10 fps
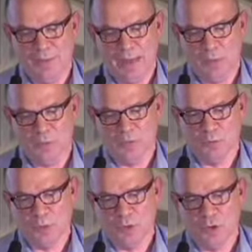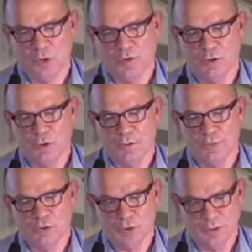that was, we were using
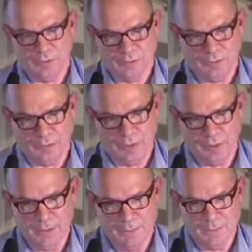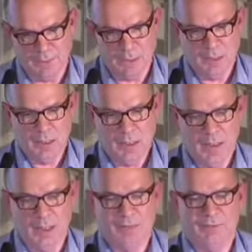Oliver Twist as a
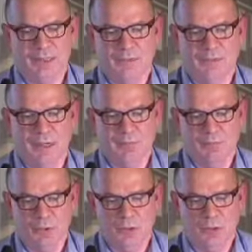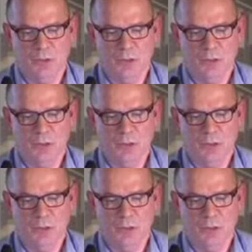as an example.